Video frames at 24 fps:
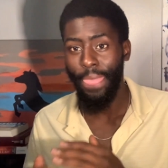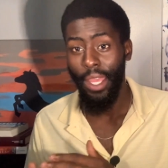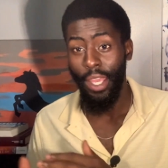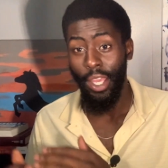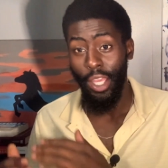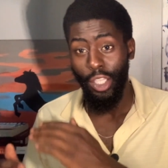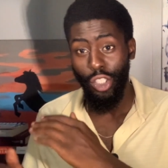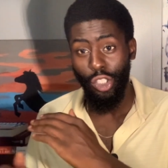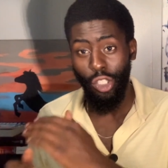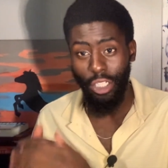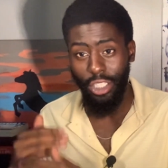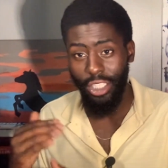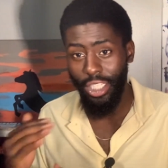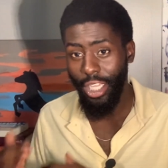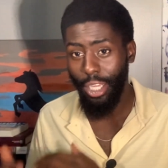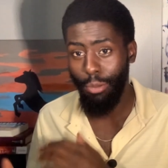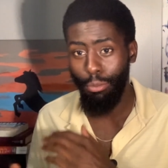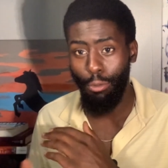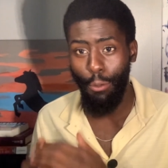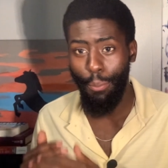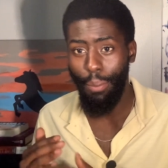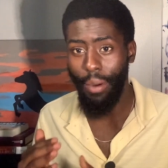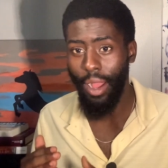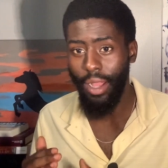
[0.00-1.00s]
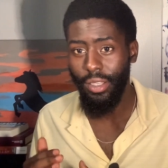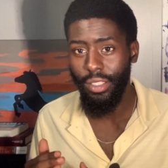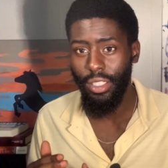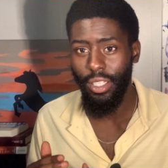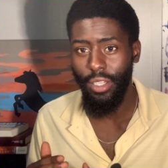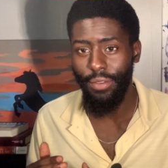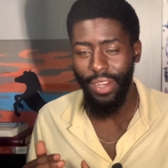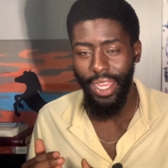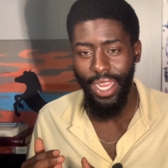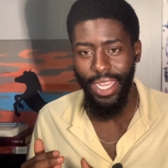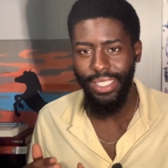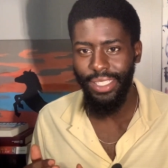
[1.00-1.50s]
Start thinking more positive.
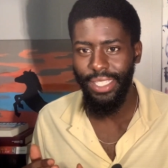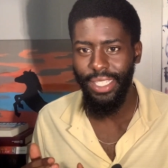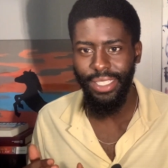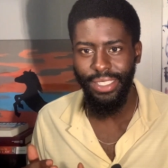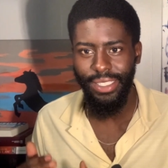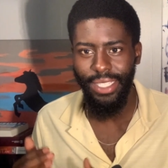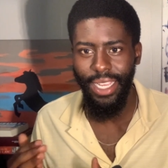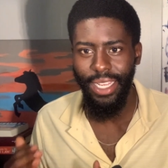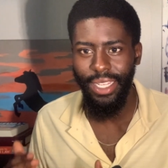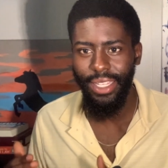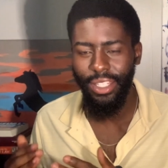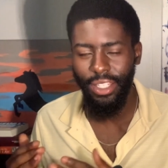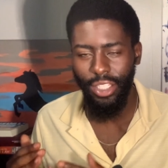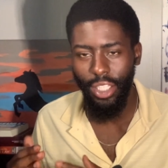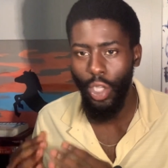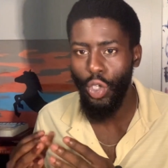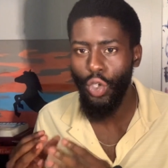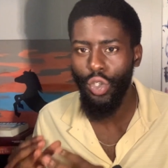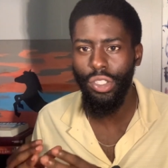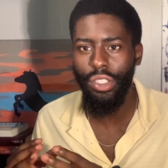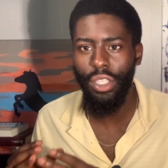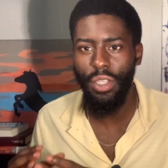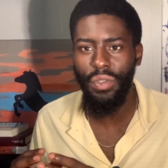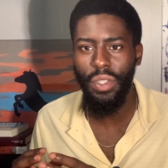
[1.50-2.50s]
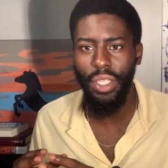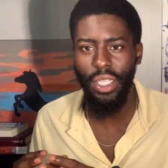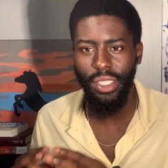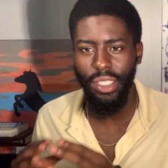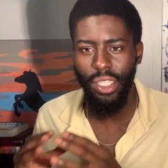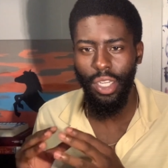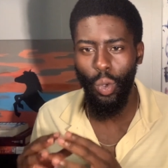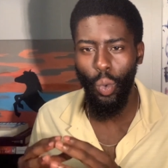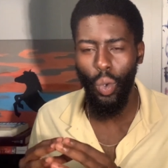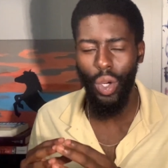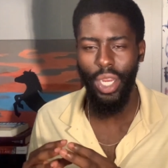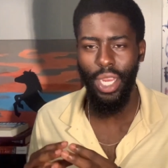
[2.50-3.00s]
Like I said, tell yourself that it's
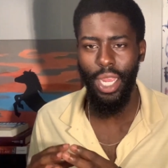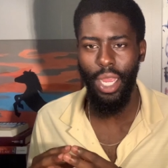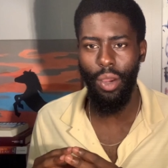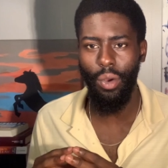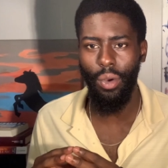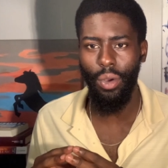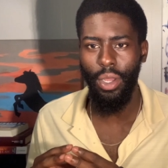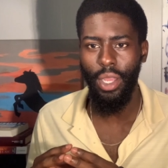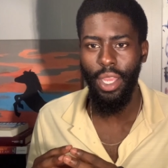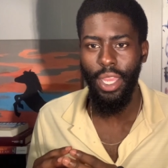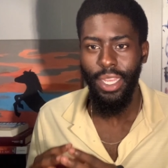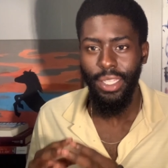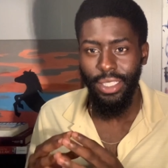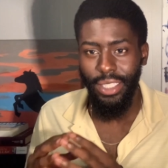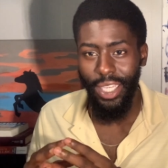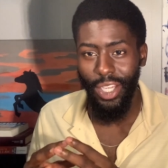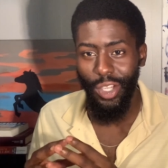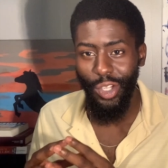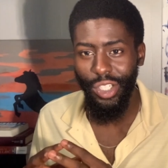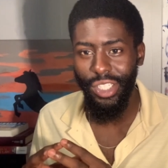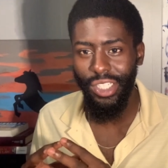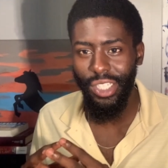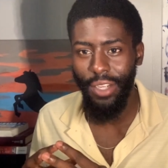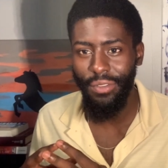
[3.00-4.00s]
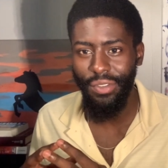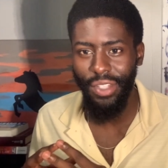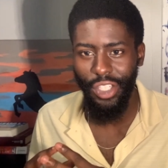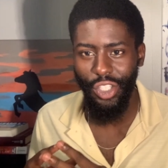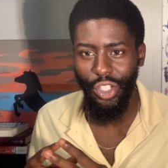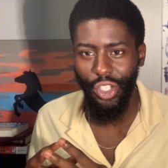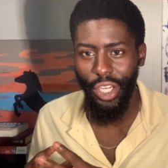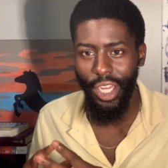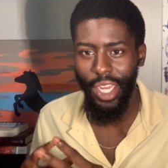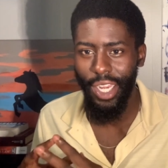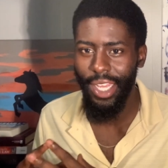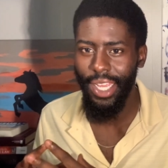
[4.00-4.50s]
gonna work out. Tell yourself that
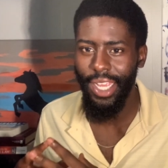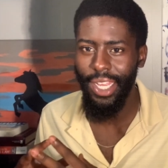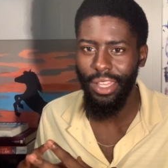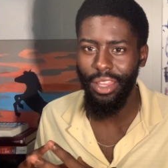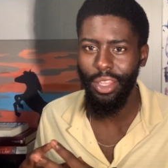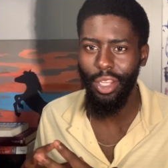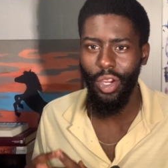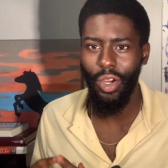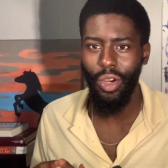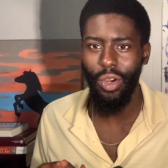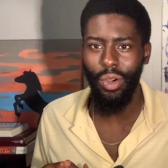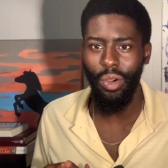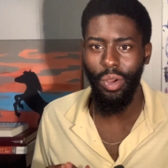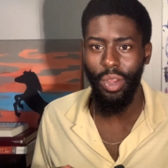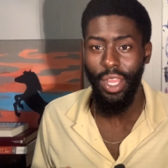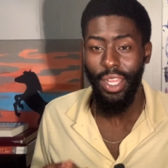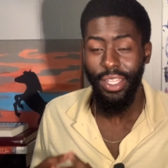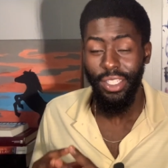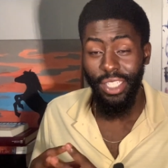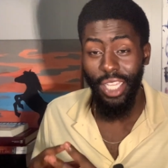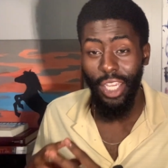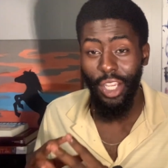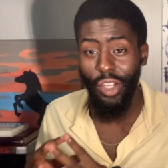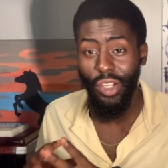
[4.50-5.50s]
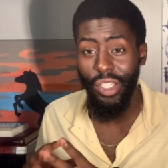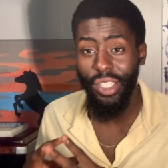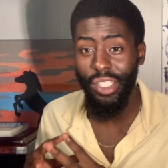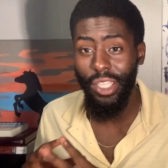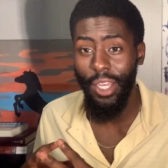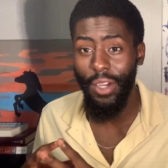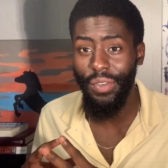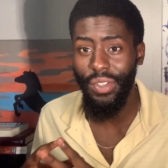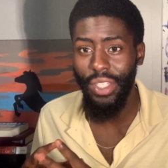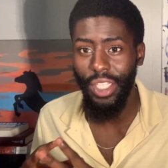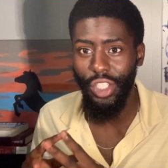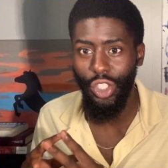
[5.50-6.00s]
you're gonna get the girl. Tell
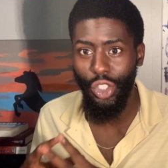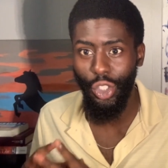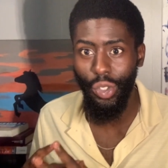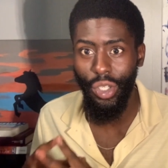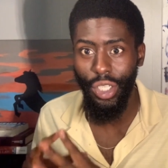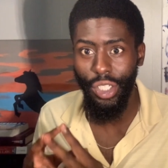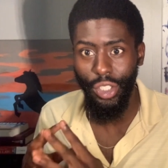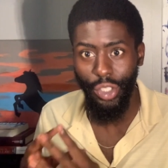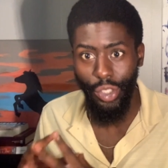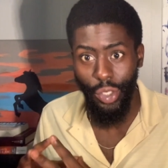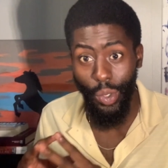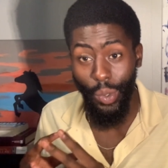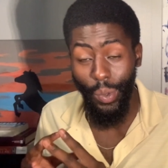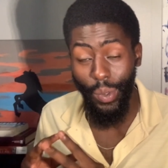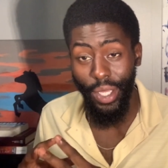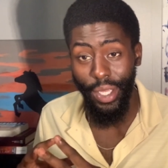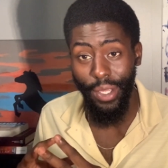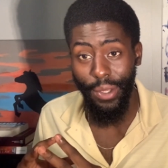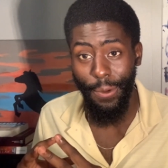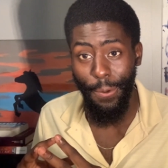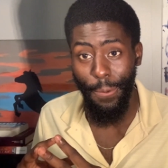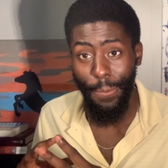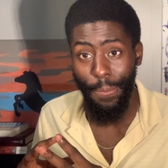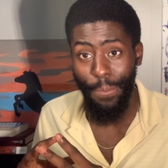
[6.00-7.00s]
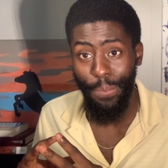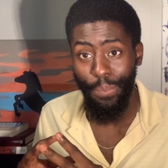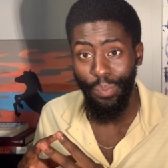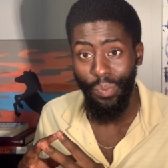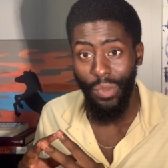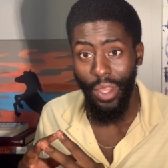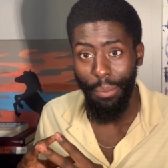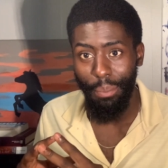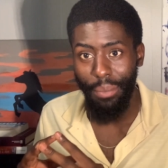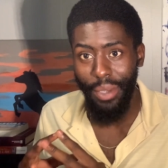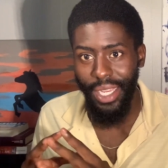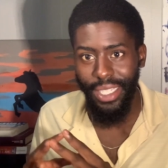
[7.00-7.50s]
yourself that you can do it.
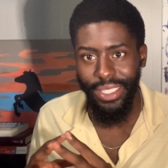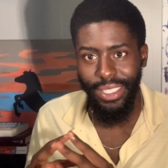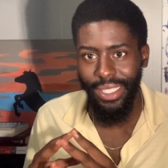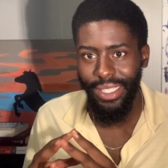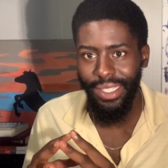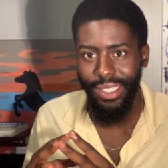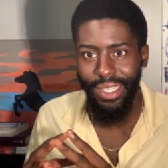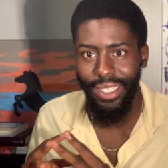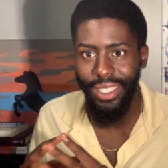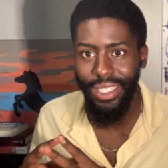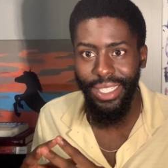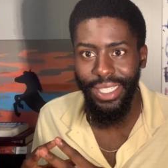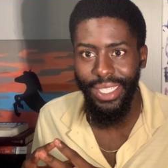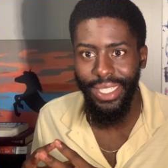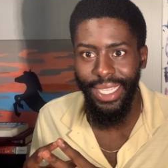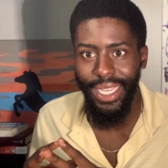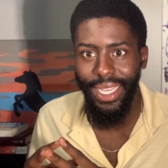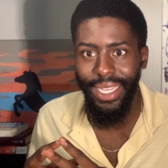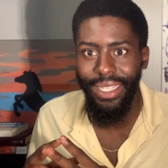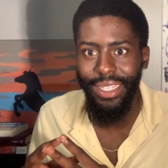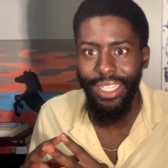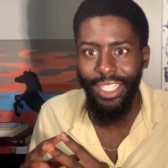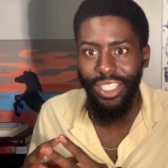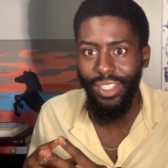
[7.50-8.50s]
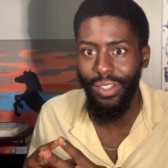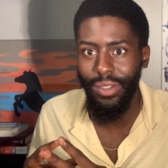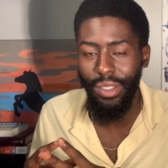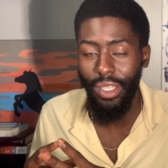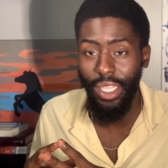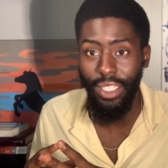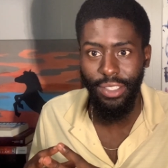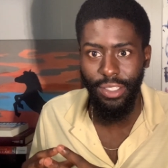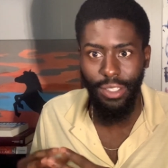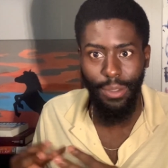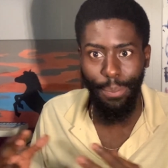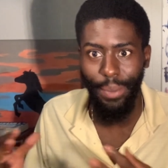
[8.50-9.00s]
Because at the end of the day,
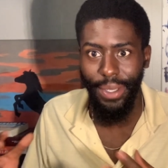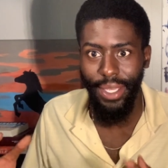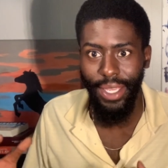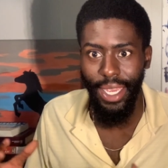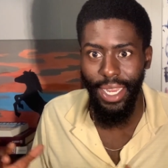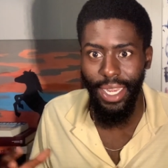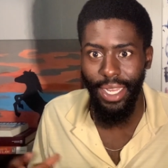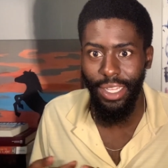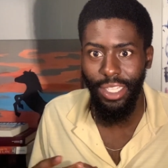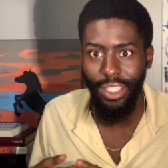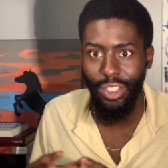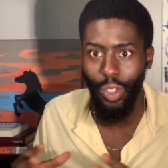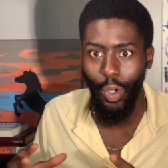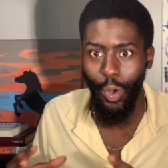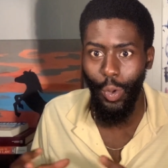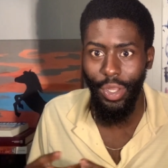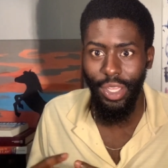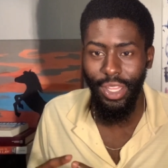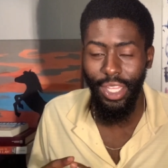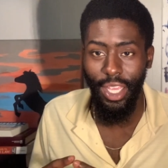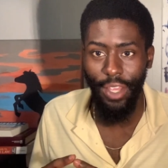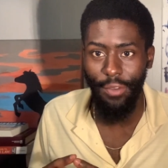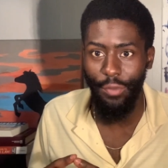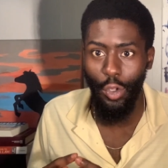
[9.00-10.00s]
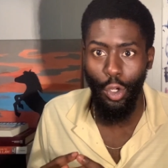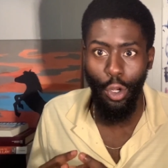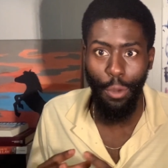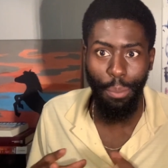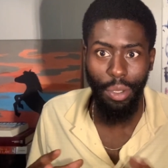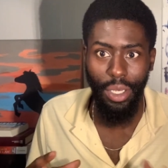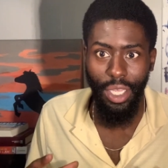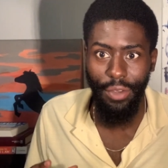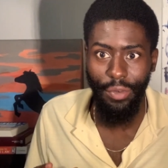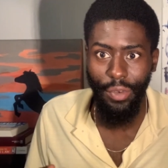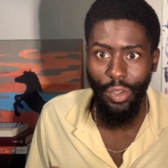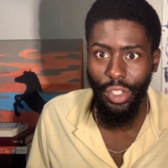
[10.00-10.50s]
that's the beginning. That's the only thing. If you don't
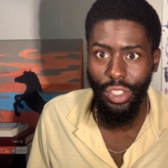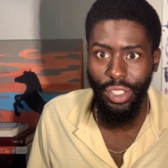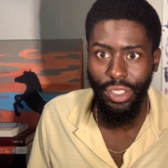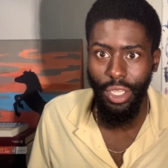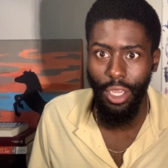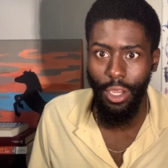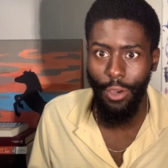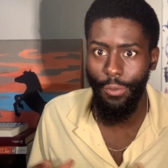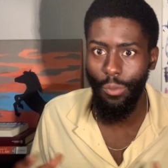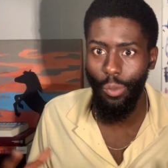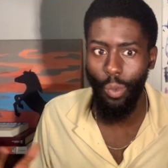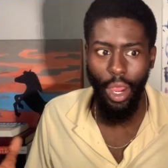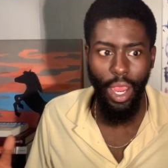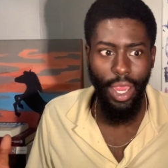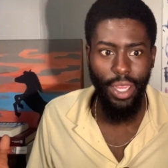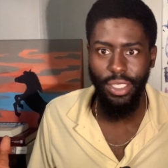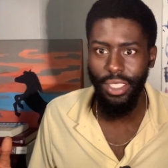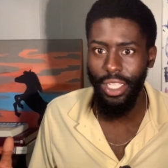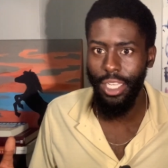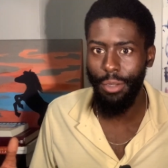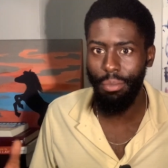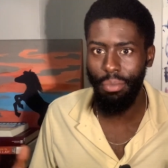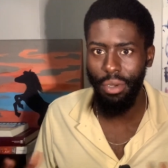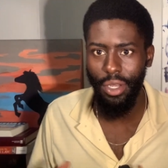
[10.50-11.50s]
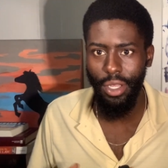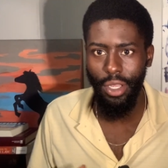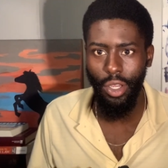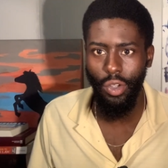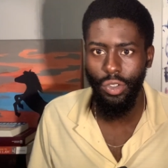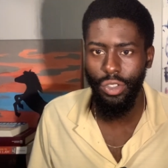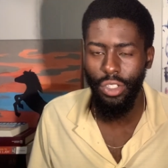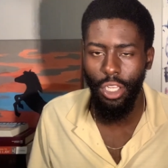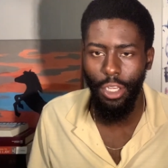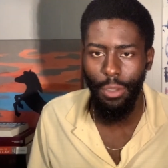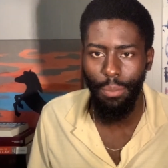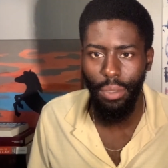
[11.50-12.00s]
believe in yourself, why is anybody else
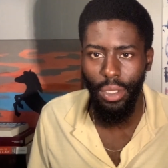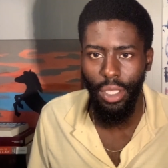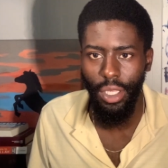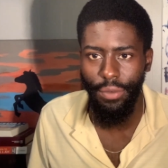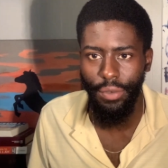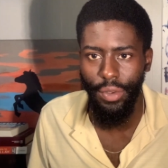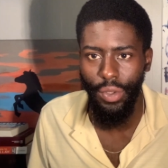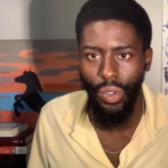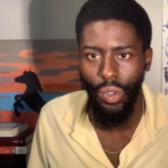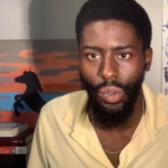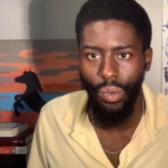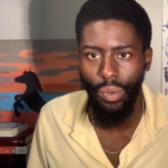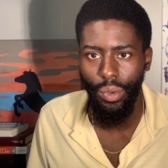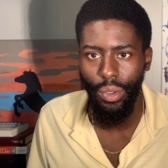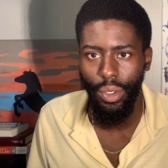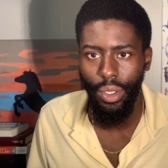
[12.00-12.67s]
gonna believe in you?